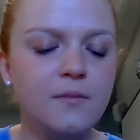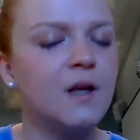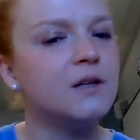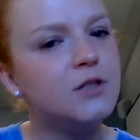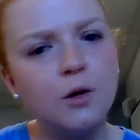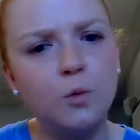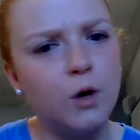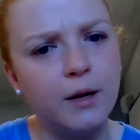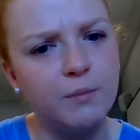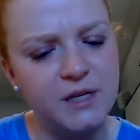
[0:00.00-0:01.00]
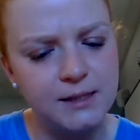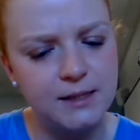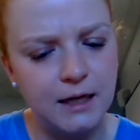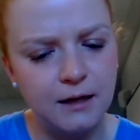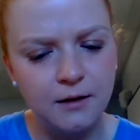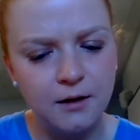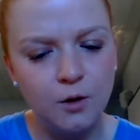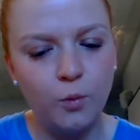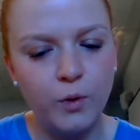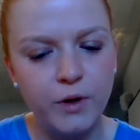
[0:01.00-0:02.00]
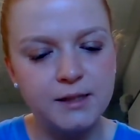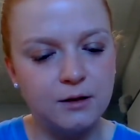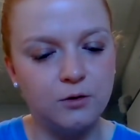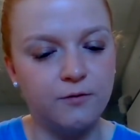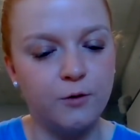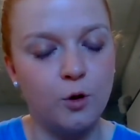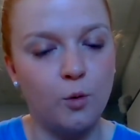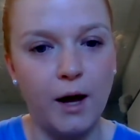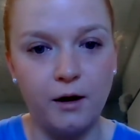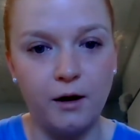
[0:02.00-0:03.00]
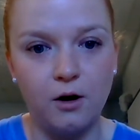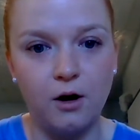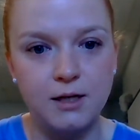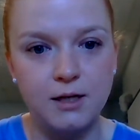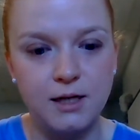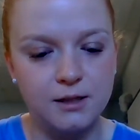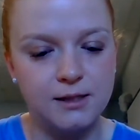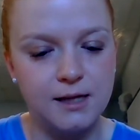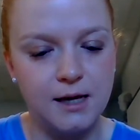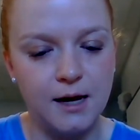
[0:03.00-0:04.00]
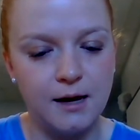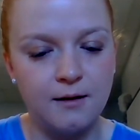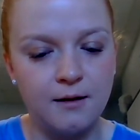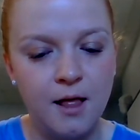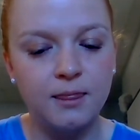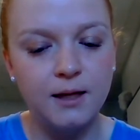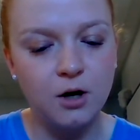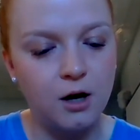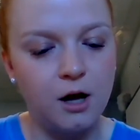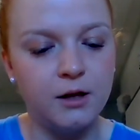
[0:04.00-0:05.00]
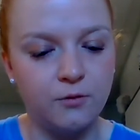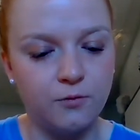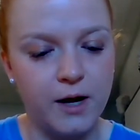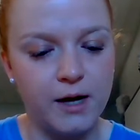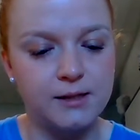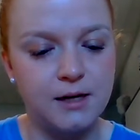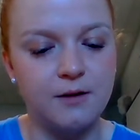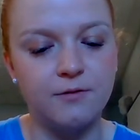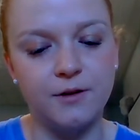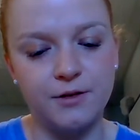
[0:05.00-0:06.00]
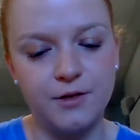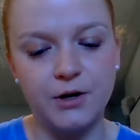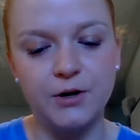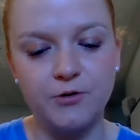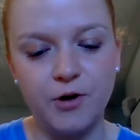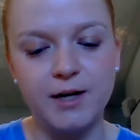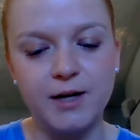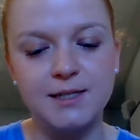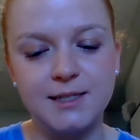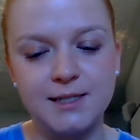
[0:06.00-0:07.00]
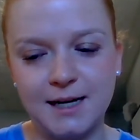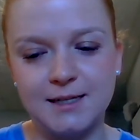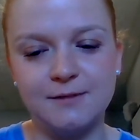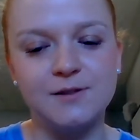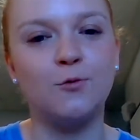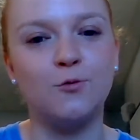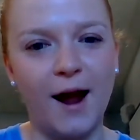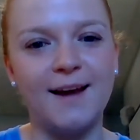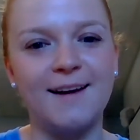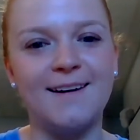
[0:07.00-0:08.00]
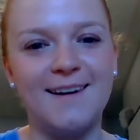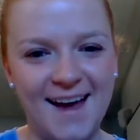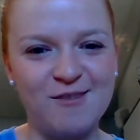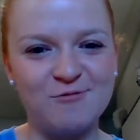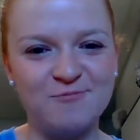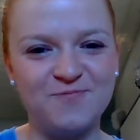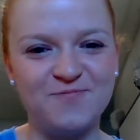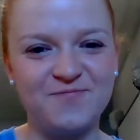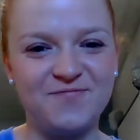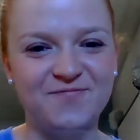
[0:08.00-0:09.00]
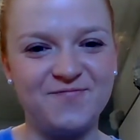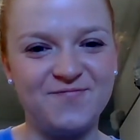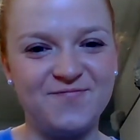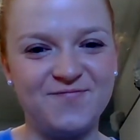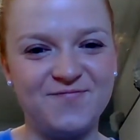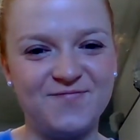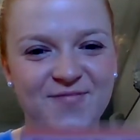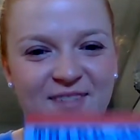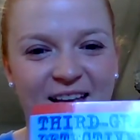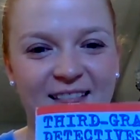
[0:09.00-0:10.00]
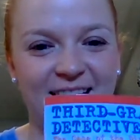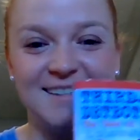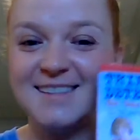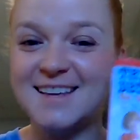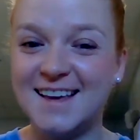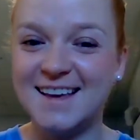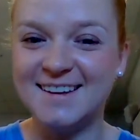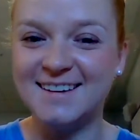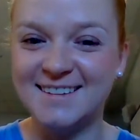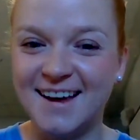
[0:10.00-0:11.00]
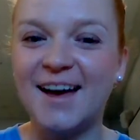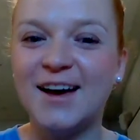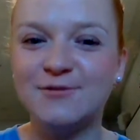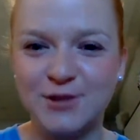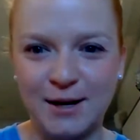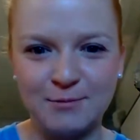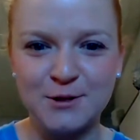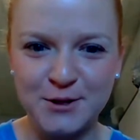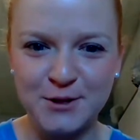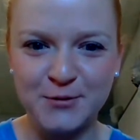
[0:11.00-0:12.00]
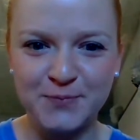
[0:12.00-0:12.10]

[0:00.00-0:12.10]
"Don't worry, Misty. We can still look for the white car," Todd said. "Let's start calling the rest of the third grade detectives right now." And that is the end of chapter 2.